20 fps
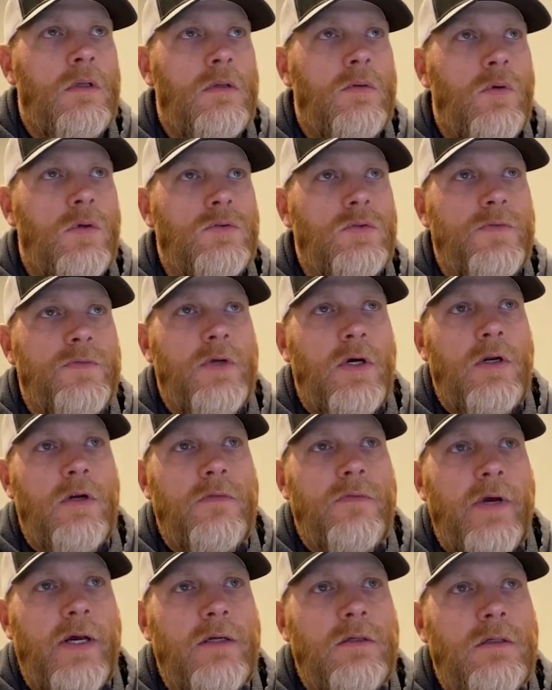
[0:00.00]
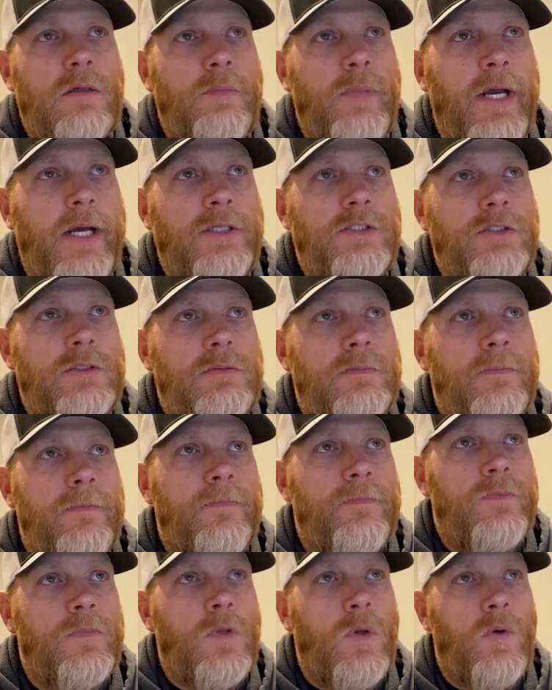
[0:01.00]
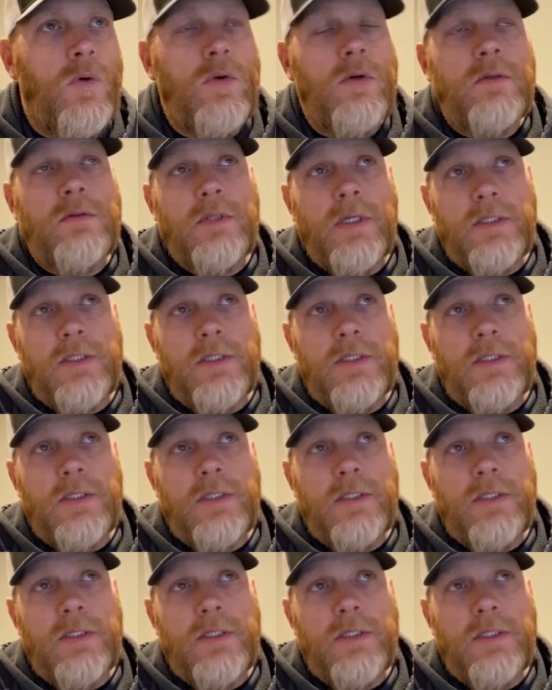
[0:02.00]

Once we've done our final compaction, or